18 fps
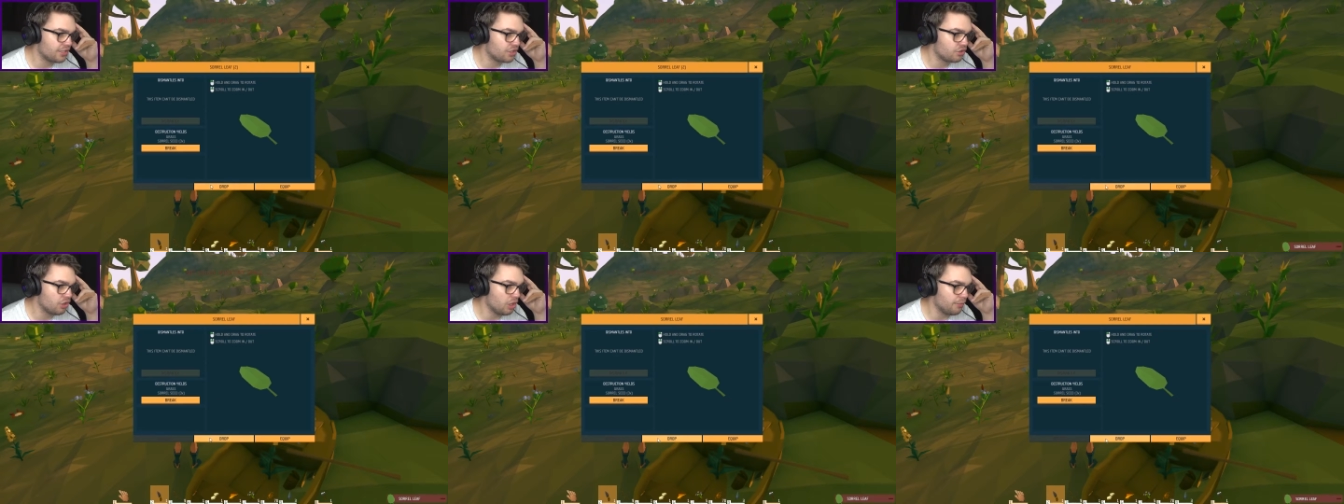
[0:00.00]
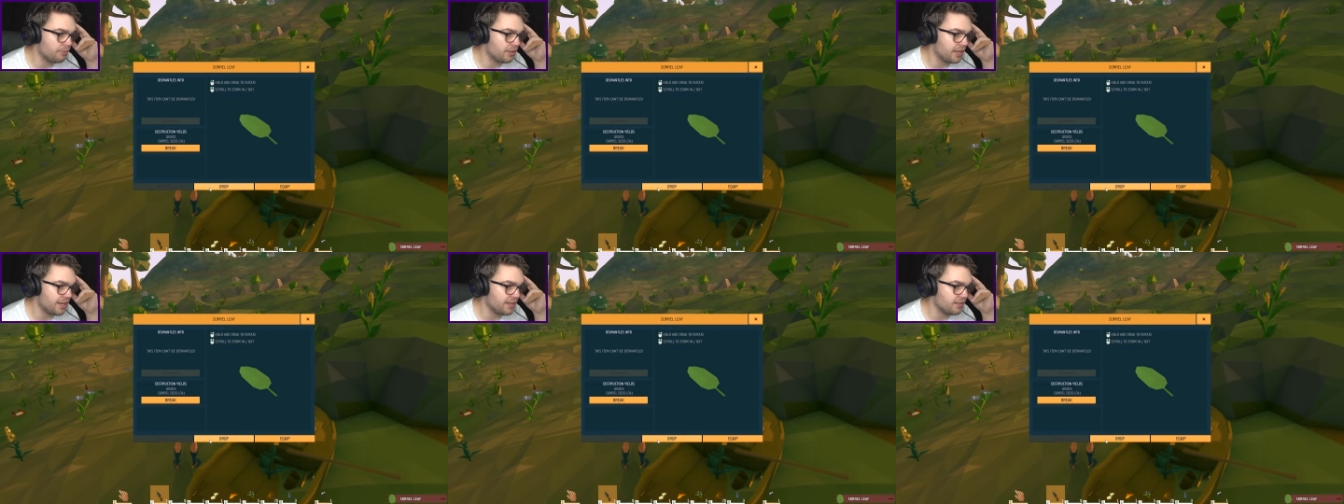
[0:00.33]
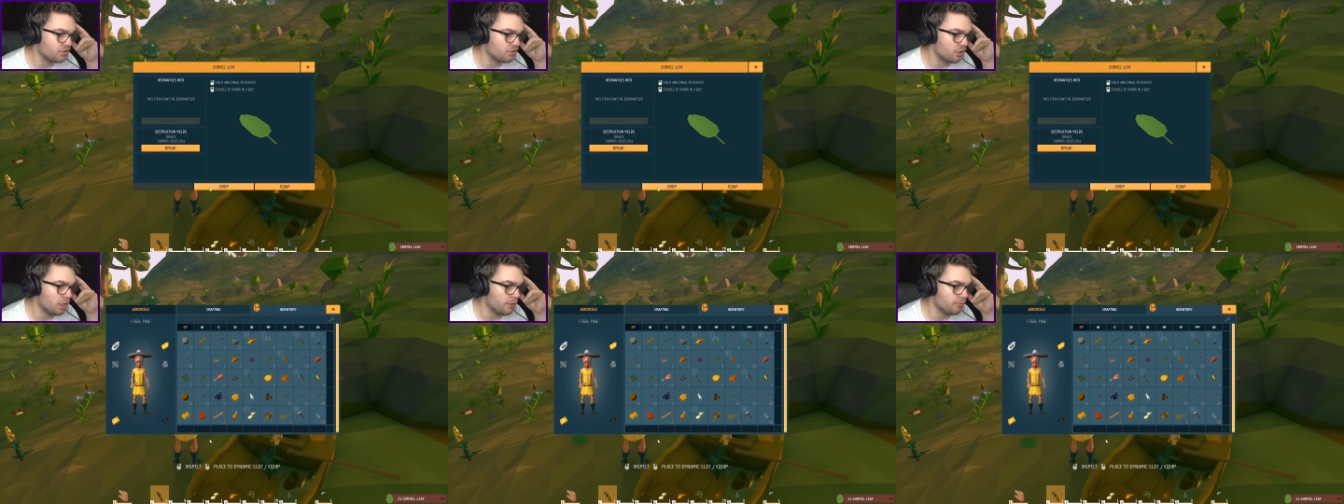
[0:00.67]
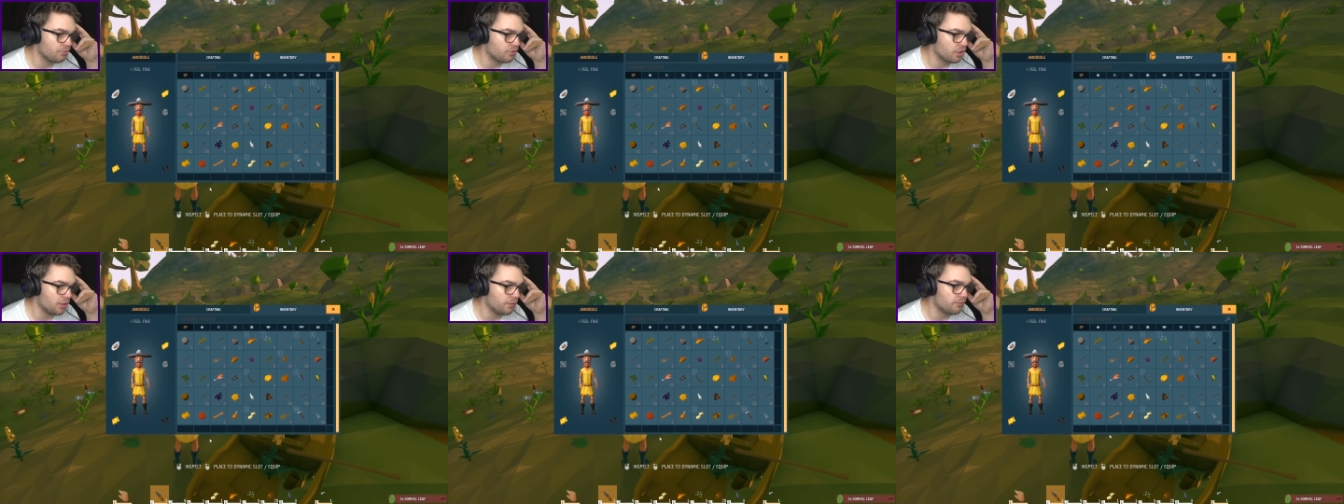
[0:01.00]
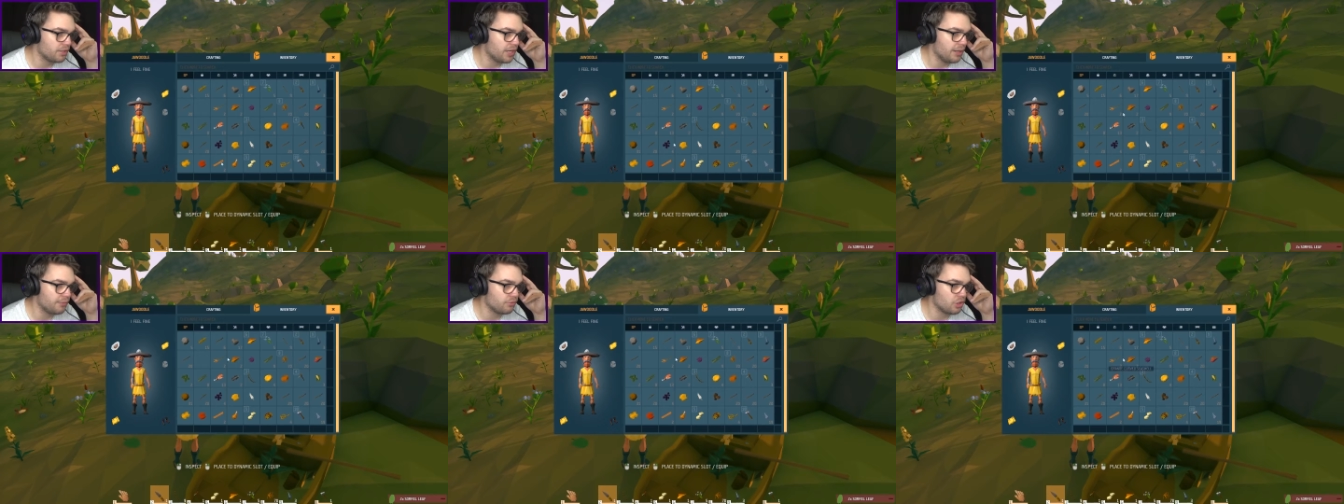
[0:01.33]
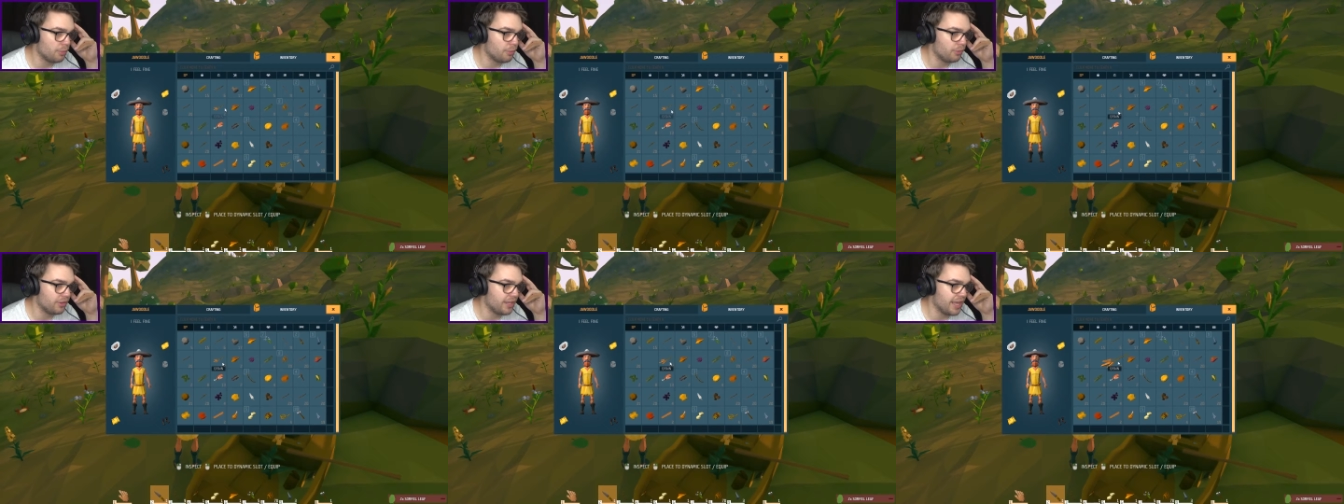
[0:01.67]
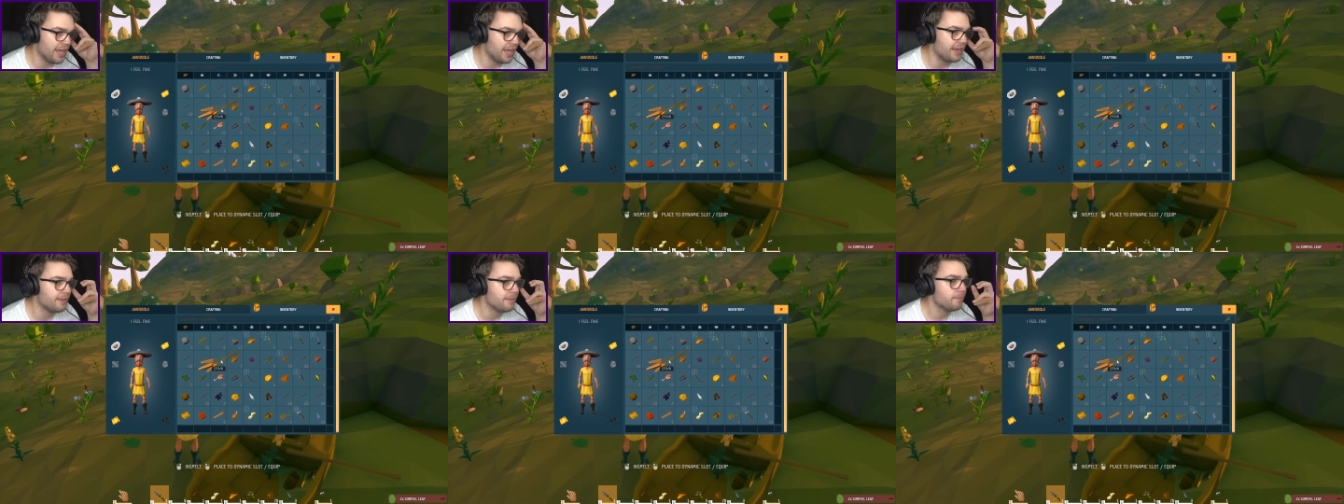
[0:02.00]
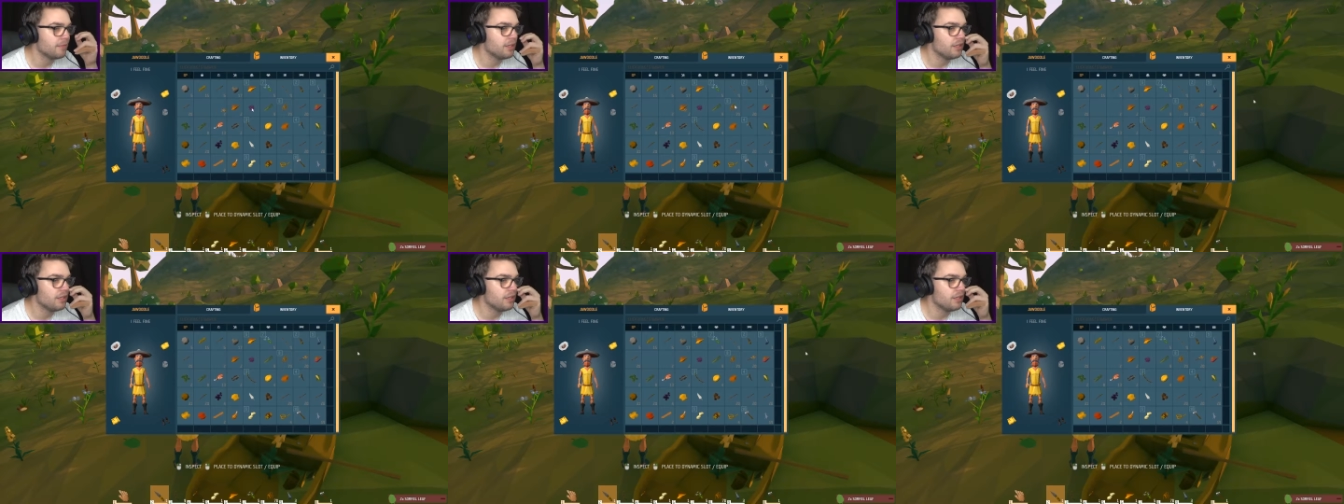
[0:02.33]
drop these. Drop. Yep, drop all that.